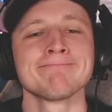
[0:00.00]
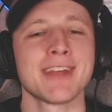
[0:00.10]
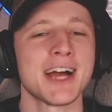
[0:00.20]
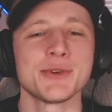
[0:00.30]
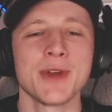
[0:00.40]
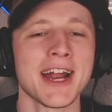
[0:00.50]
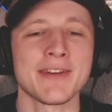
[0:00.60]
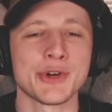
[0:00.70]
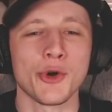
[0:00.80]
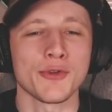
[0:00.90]
I do not have
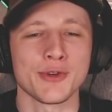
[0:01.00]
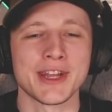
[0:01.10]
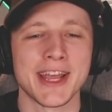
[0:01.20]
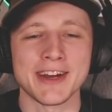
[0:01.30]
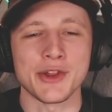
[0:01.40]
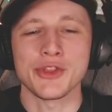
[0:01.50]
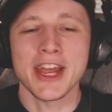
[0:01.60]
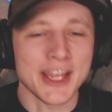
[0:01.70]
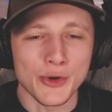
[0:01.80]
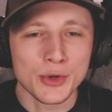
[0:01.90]
a girlfriend in Canada.
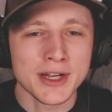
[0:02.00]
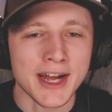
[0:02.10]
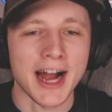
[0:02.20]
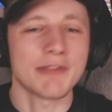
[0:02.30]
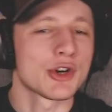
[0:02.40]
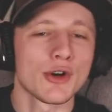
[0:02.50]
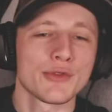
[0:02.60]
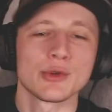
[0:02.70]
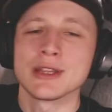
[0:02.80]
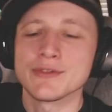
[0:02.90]
Thank you. I have a
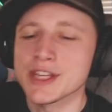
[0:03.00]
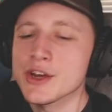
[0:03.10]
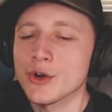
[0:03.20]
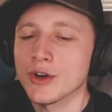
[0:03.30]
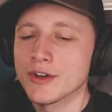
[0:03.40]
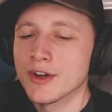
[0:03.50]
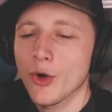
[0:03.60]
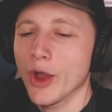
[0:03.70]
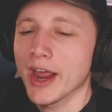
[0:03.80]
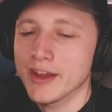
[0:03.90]
girlfriend who lives here.
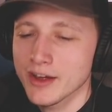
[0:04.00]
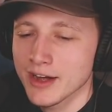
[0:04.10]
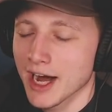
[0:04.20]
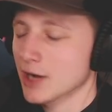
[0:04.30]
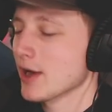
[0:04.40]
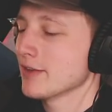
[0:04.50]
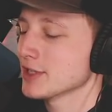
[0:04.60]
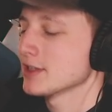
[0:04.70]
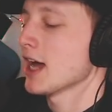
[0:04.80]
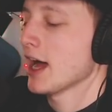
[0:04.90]
Okay? I don't have to
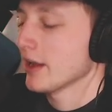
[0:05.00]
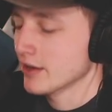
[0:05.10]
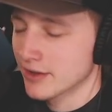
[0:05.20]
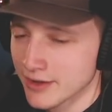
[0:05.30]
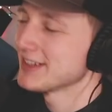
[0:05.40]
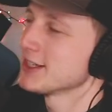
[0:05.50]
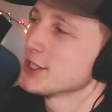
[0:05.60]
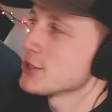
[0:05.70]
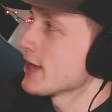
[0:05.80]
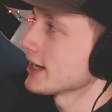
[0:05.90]
lie.
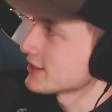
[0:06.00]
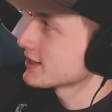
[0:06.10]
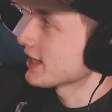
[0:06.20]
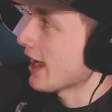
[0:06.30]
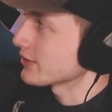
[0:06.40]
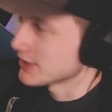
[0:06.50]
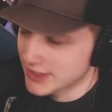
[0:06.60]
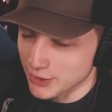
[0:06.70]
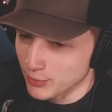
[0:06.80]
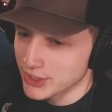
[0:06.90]
You guys haven't
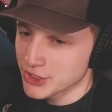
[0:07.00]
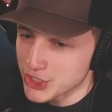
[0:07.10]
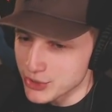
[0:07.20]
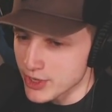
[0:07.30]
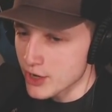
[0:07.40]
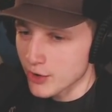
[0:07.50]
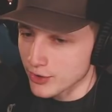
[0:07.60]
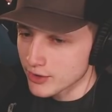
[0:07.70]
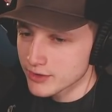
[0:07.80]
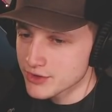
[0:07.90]
seen her, but you hear
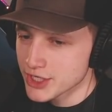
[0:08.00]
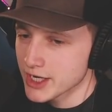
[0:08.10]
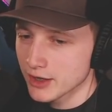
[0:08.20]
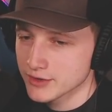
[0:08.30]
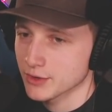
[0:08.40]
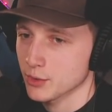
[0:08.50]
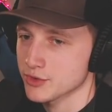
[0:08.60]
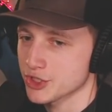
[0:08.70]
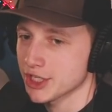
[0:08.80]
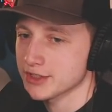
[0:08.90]
her. She yells and throws
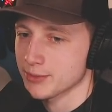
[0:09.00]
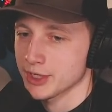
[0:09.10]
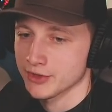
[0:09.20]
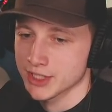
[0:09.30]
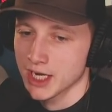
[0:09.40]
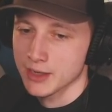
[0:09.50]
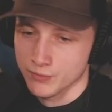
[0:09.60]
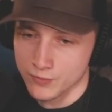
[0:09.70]
cheese at me all the time.